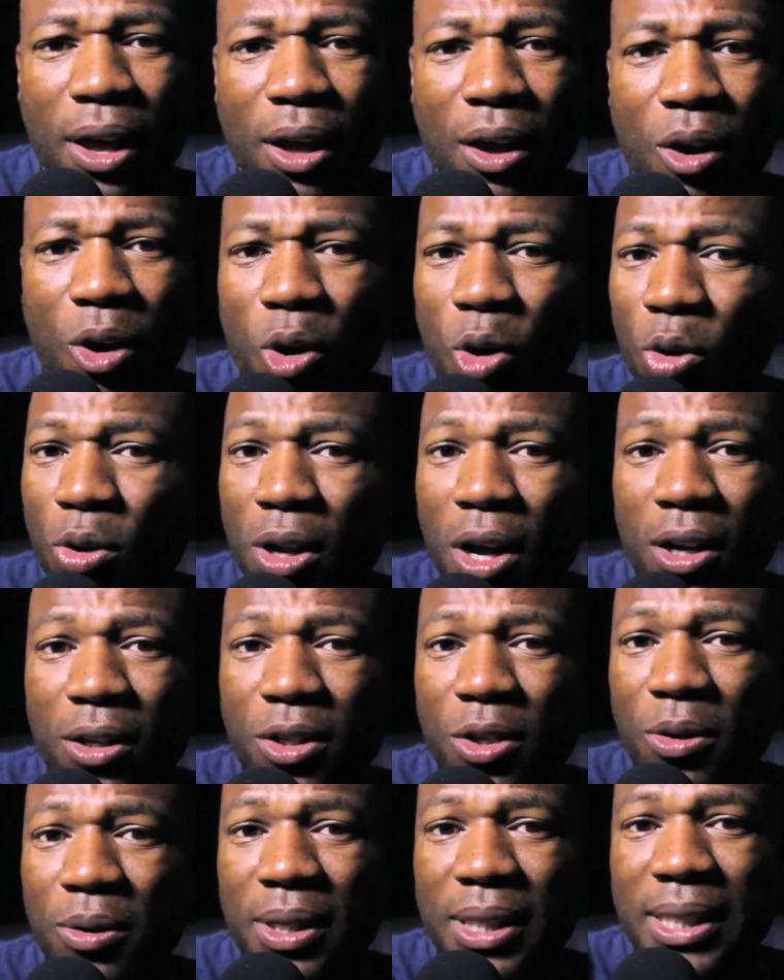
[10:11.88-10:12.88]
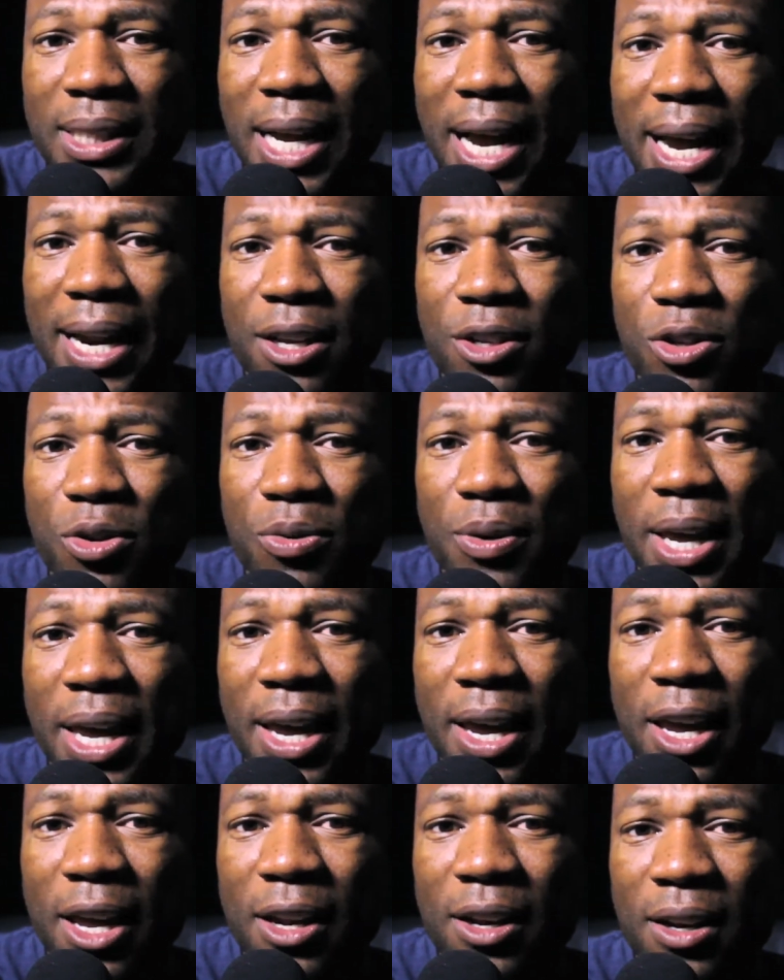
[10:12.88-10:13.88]
hold on to it as tight as you
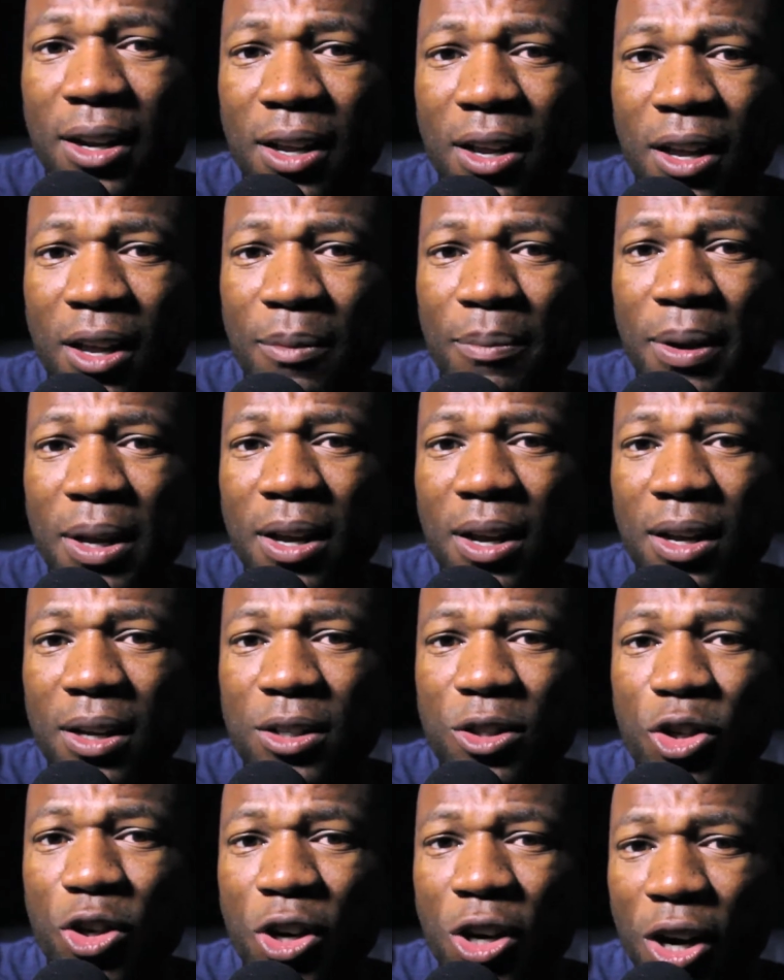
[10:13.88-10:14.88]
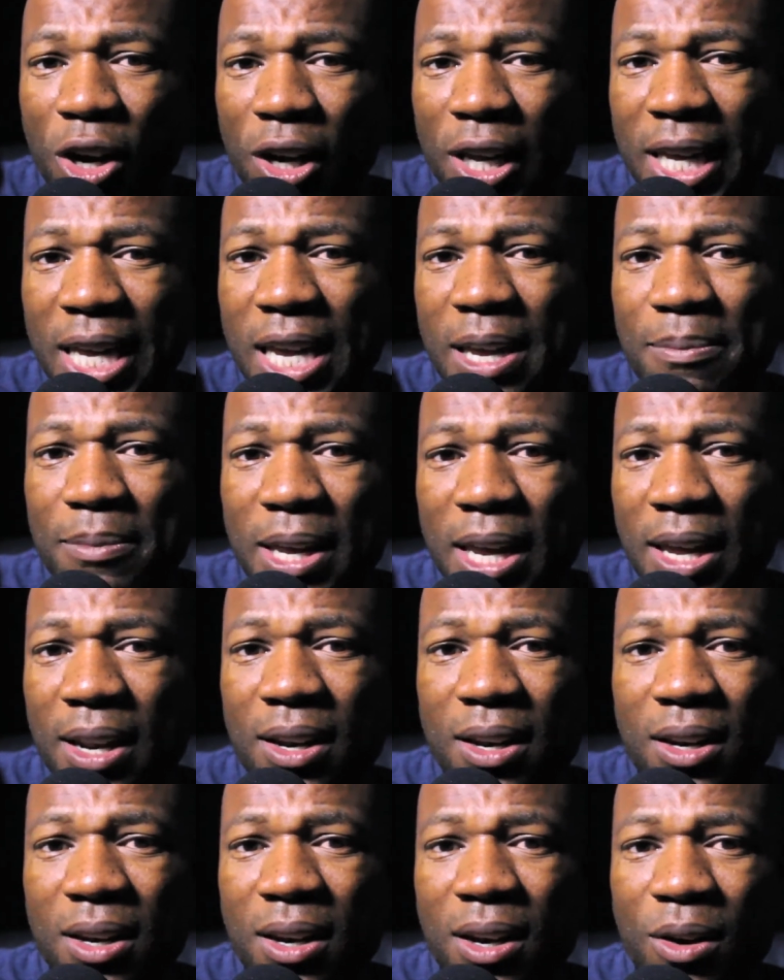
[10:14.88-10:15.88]
can, because you're going to keep
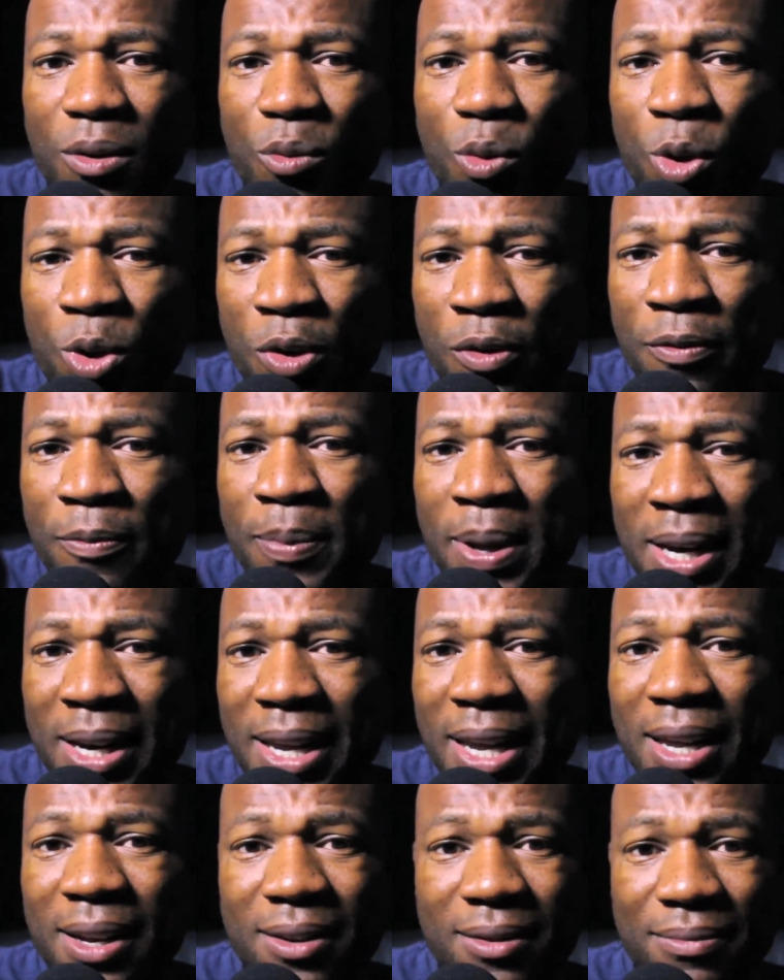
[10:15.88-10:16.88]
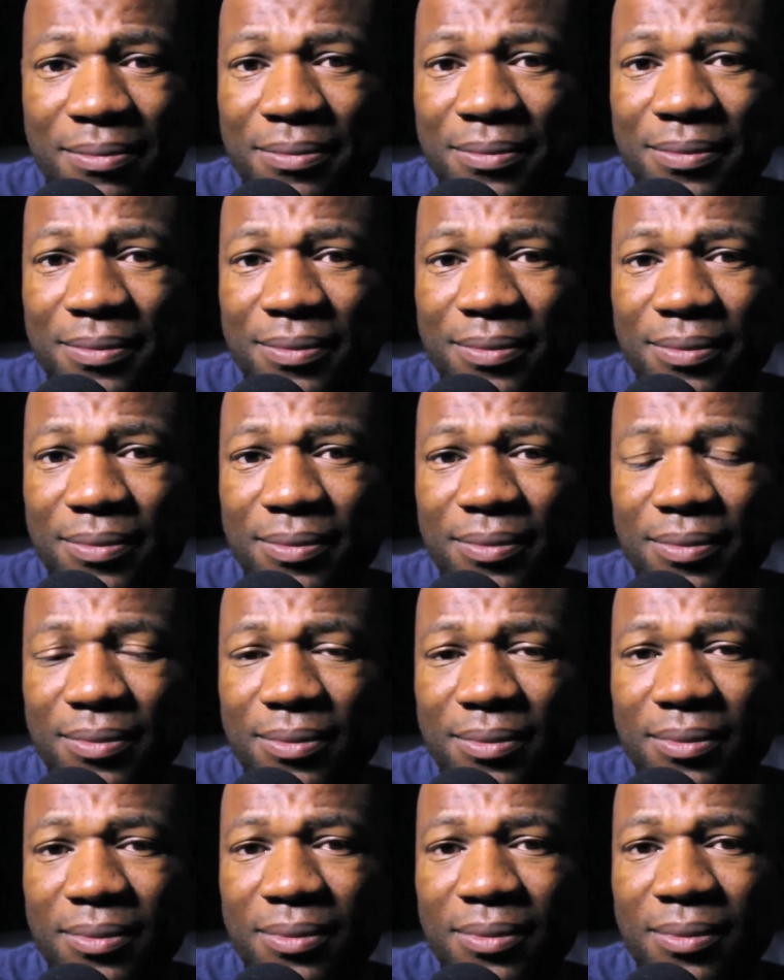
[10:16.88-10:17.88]
getting what you've been getting.
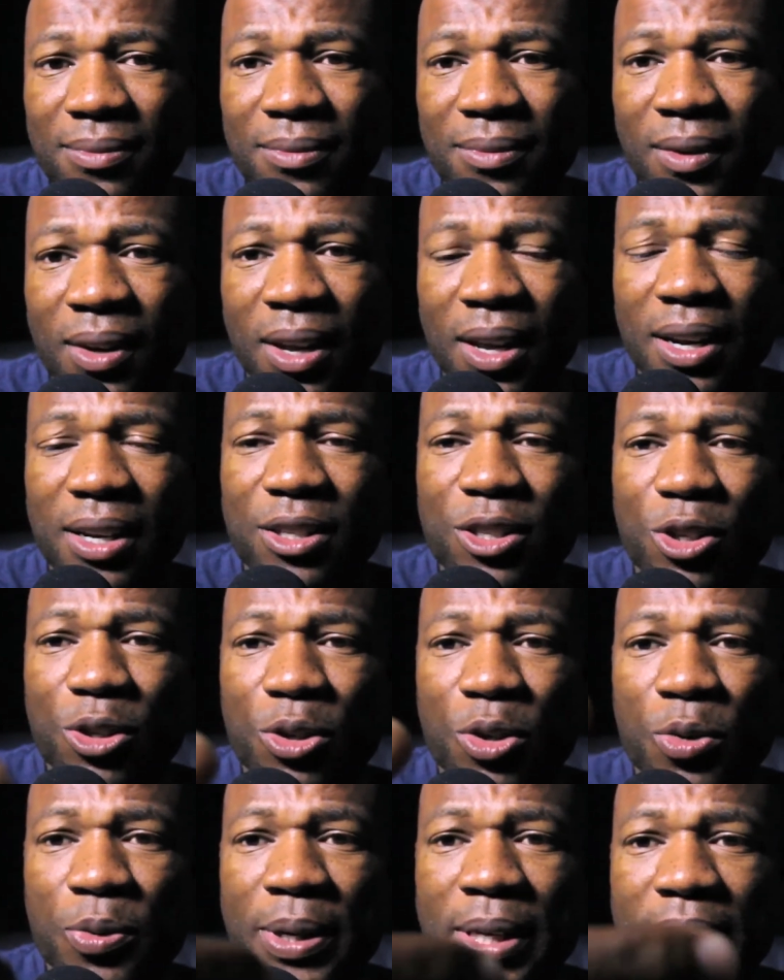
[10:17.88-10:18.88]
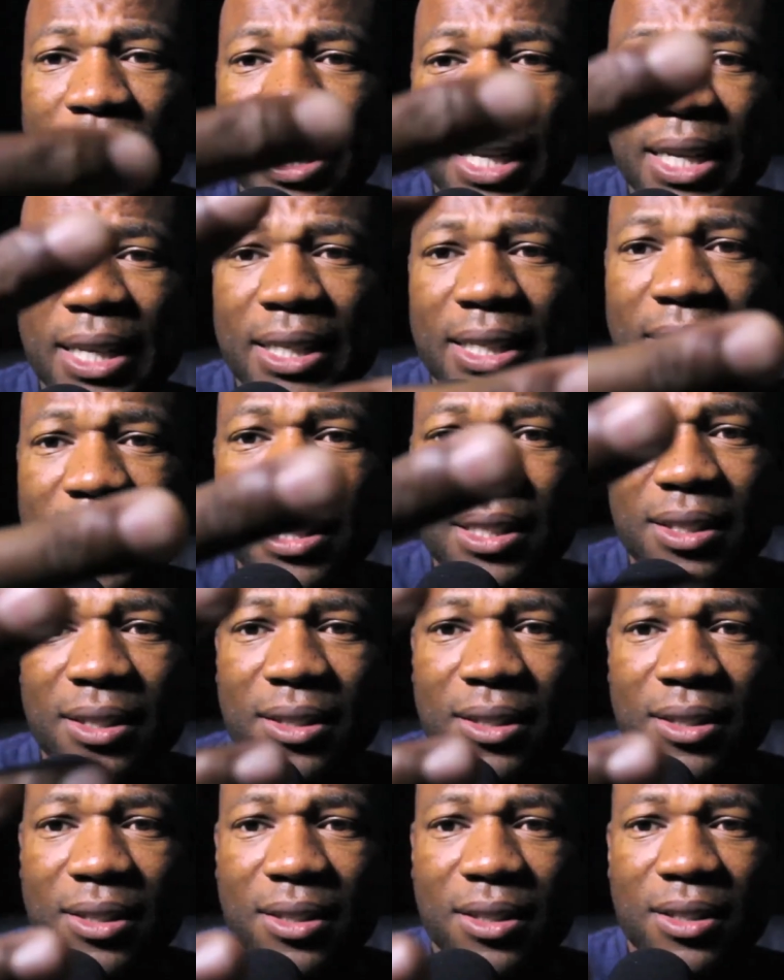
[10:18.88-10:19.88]
And until you release
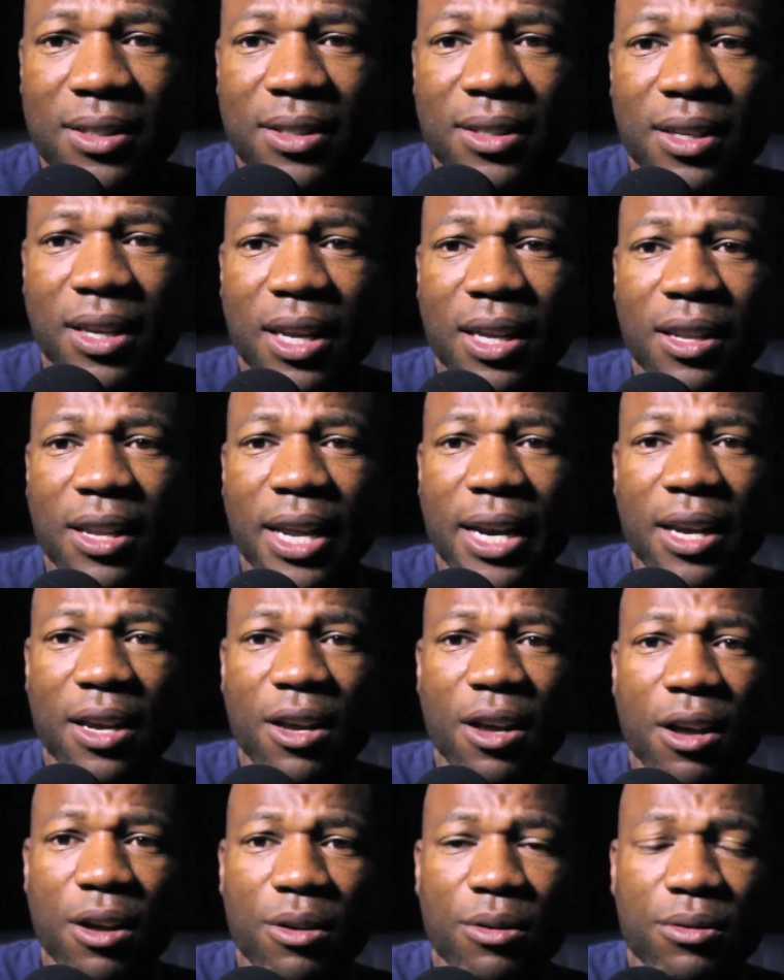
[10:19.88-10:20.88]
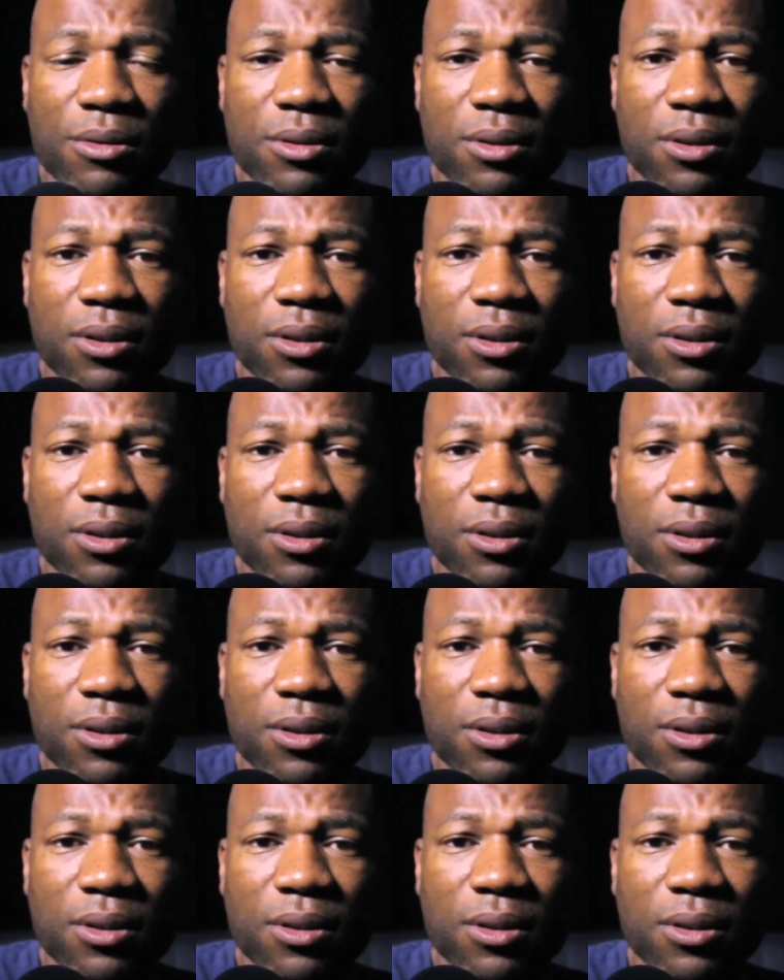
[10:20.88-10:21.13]
and let it go,